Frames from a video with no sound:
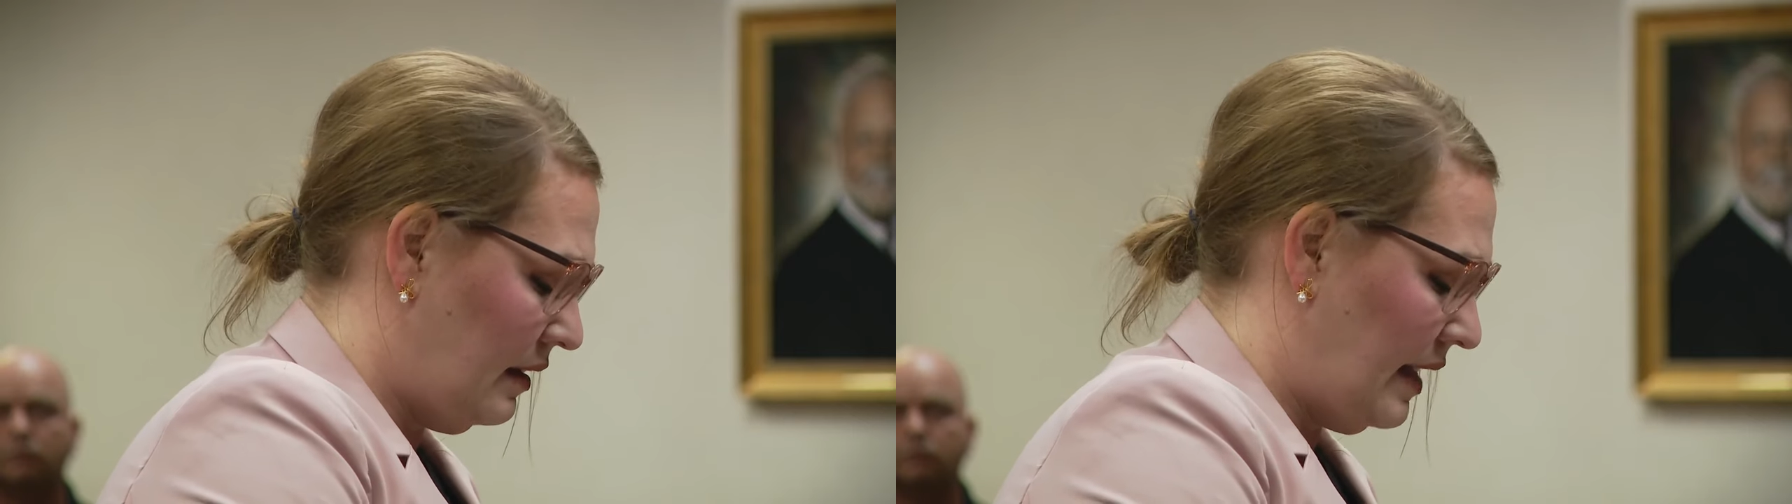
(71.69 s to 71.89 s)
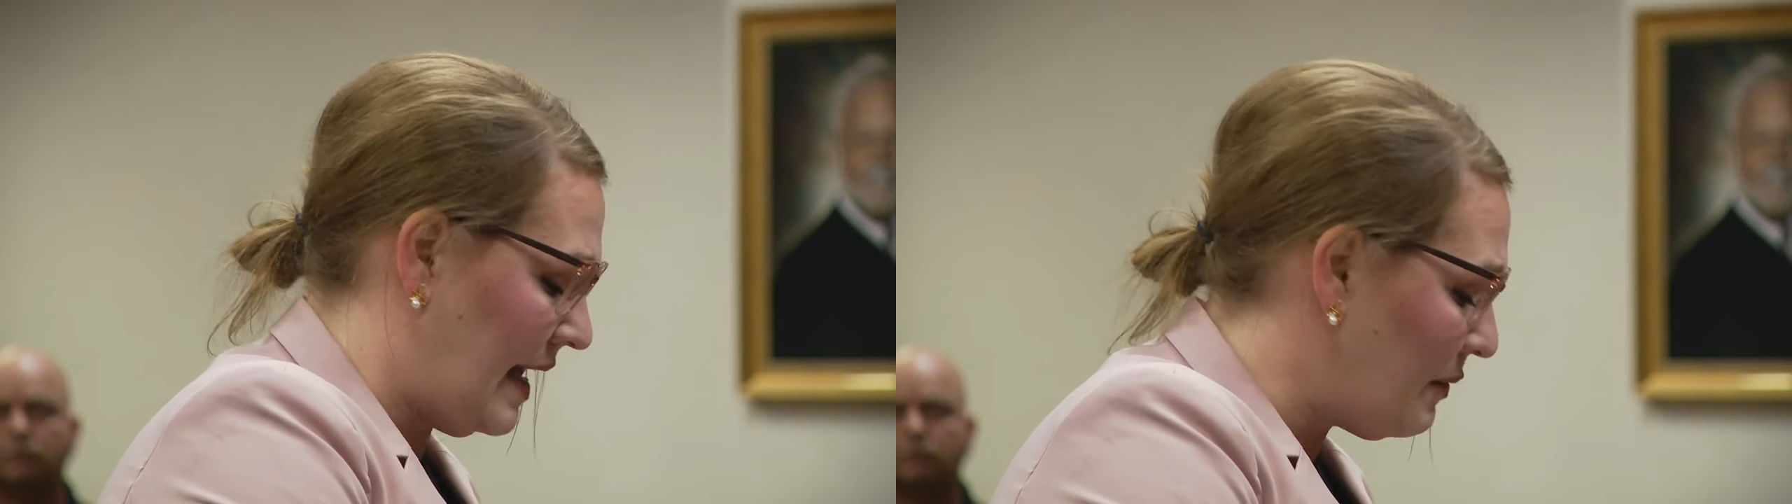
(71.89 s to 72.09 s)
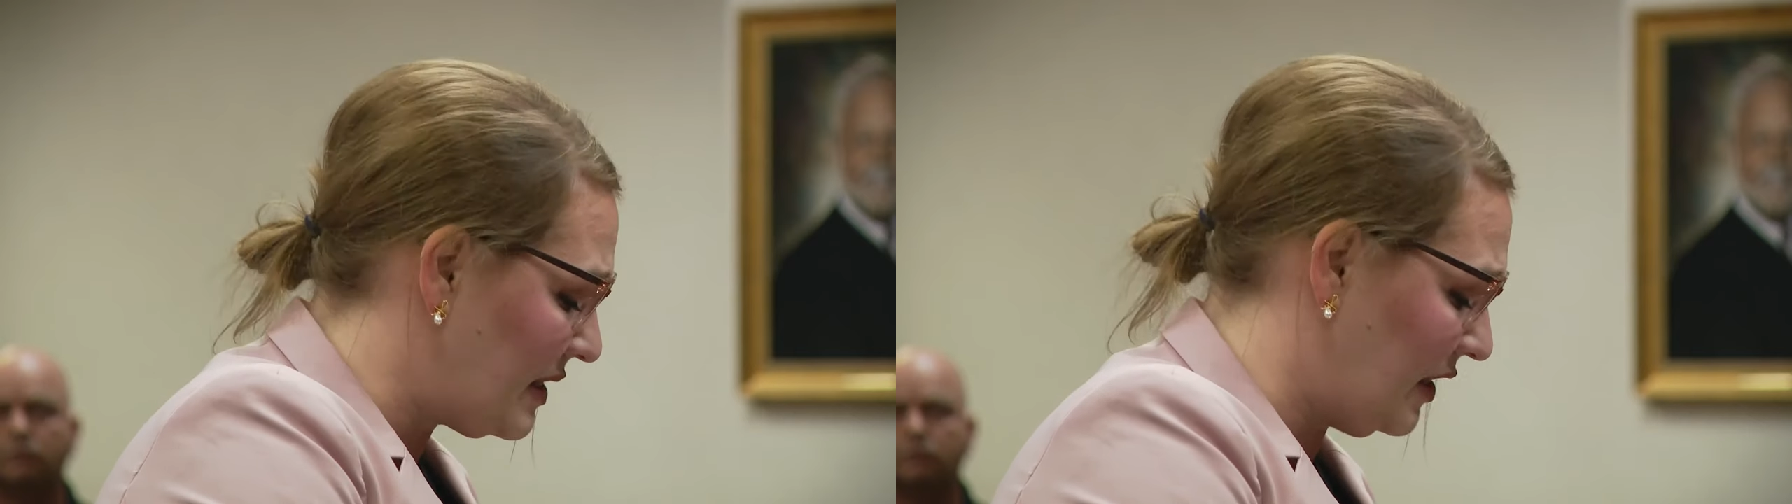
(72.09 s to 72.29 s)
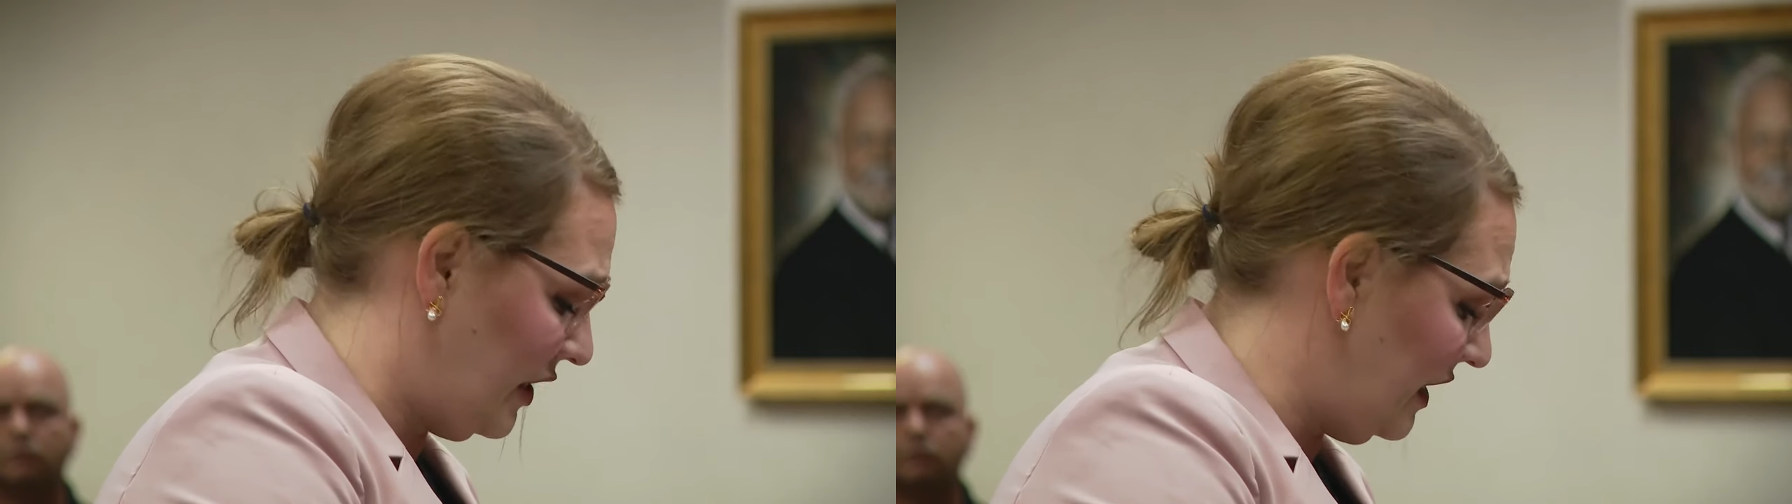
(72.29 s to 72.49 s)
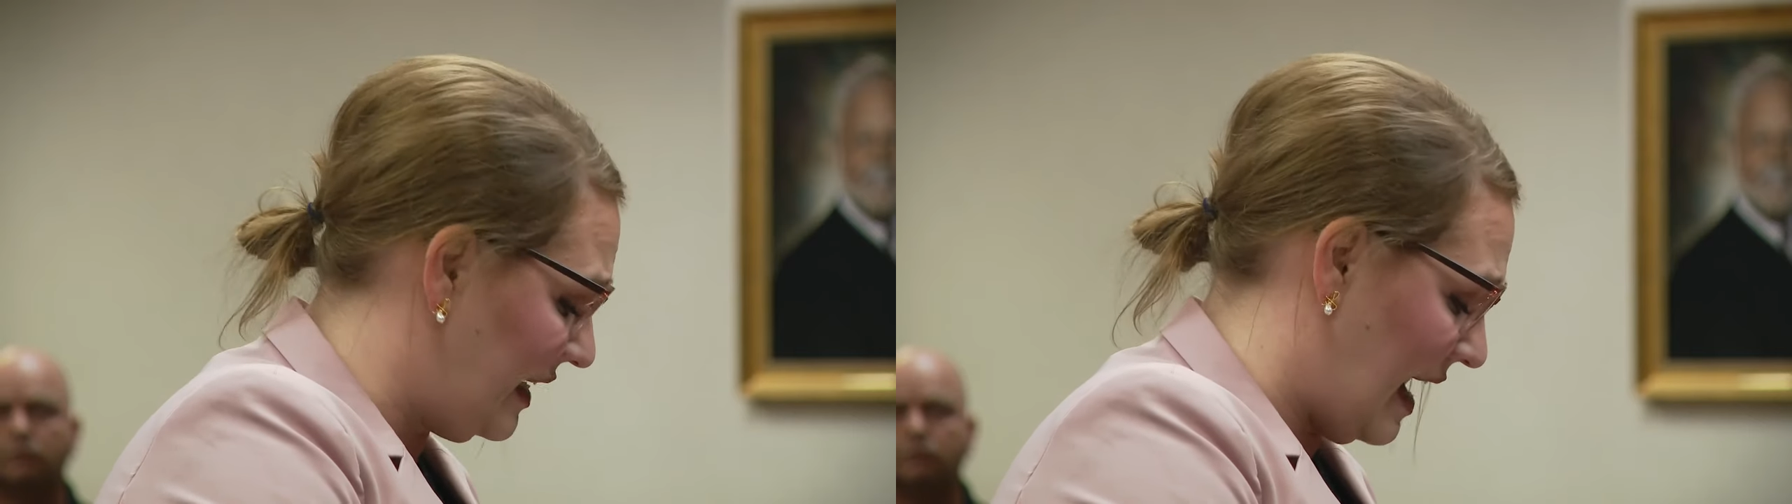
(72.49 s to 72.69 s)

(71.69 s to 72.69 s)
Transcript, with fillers: He was a good